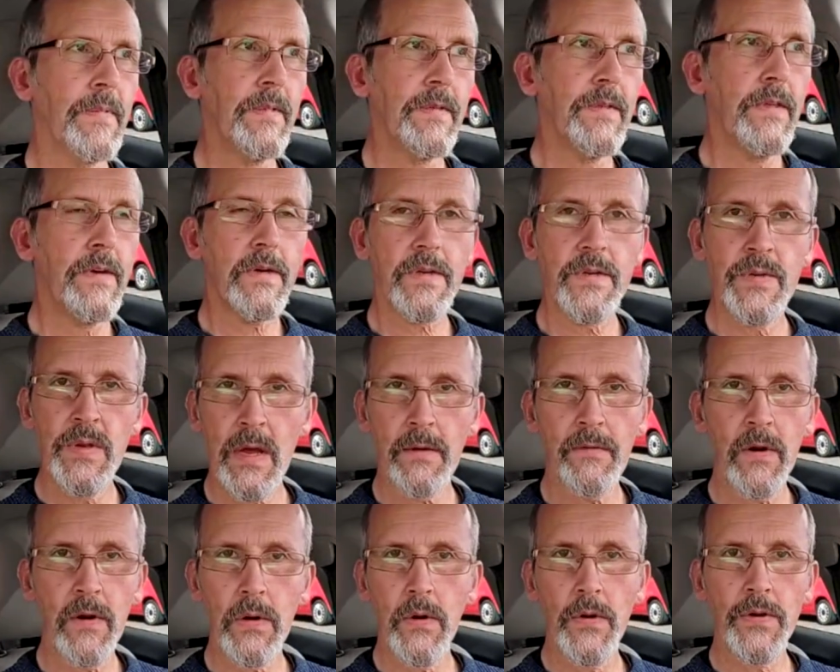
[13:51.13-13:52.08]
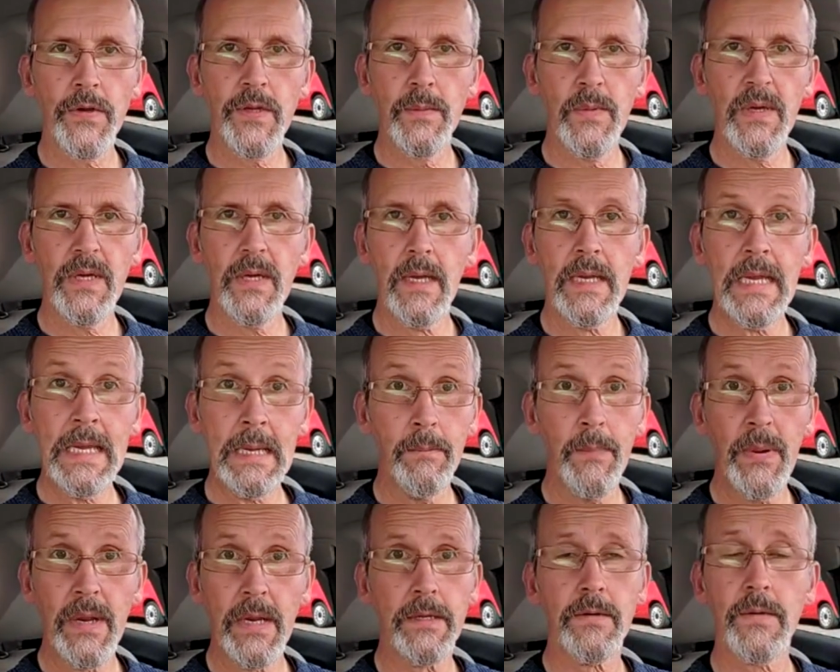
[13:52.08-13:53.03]
There's never going to be a
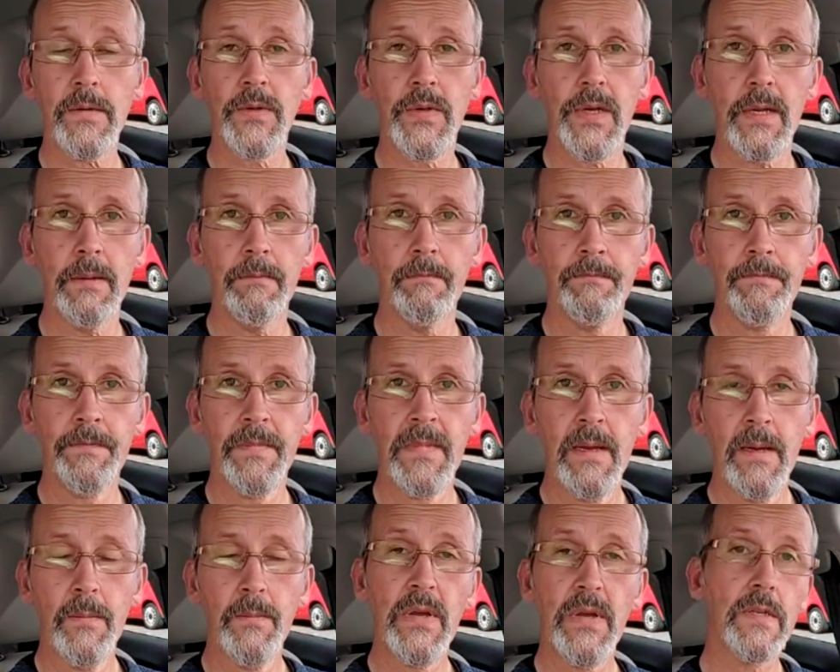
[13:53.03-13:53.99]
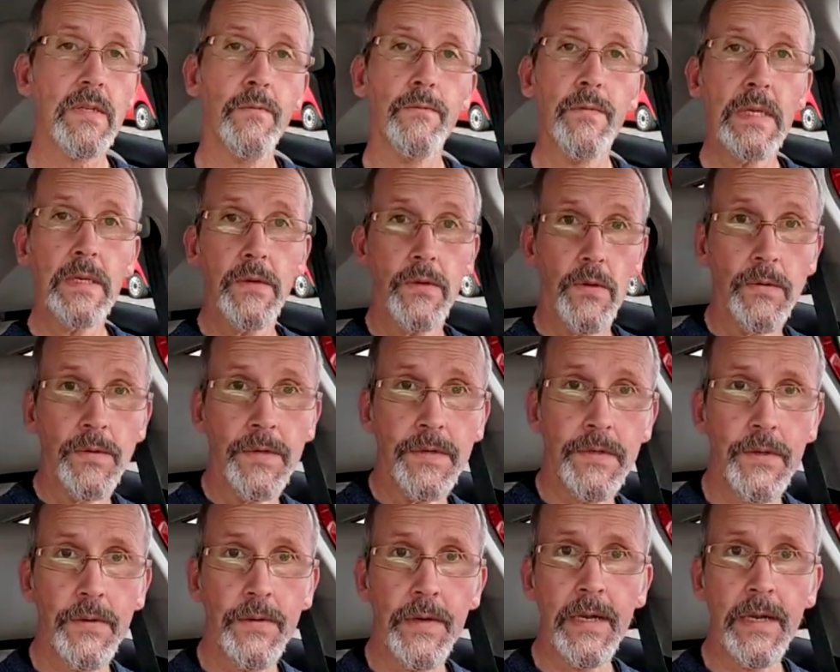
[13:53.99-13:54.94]
better time because if we don't
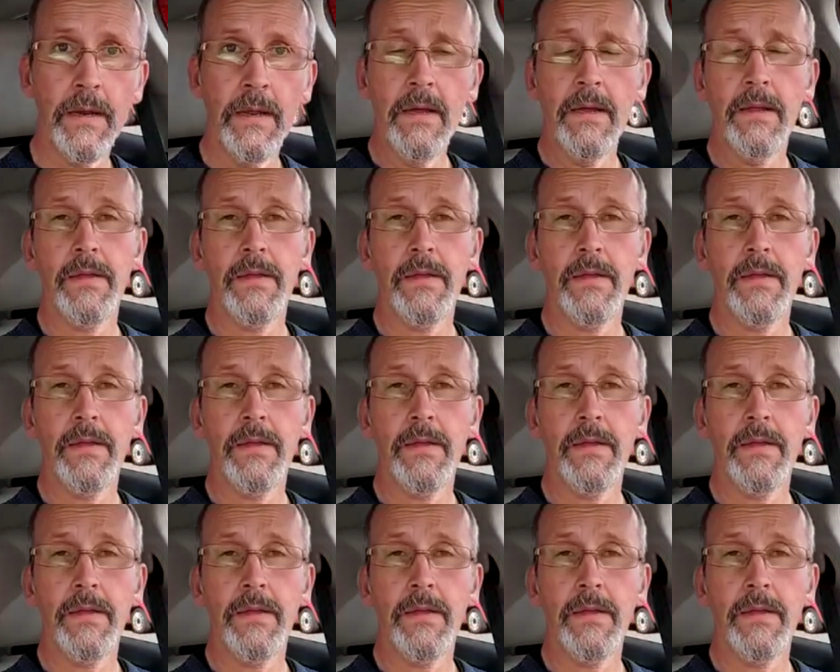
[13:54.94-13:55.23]
do it,